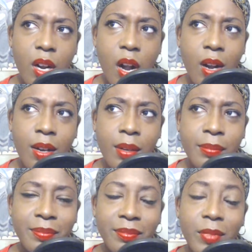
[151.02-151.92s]
a
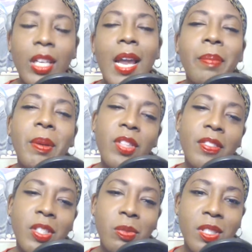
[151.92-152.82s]
lot of people thought
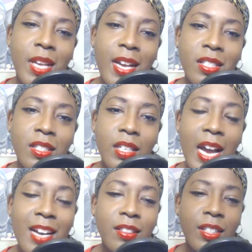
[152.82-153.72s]
this was nasty. I
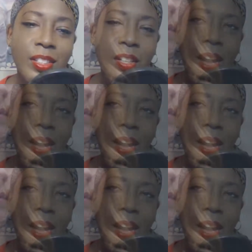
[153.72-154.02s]
didn't think so.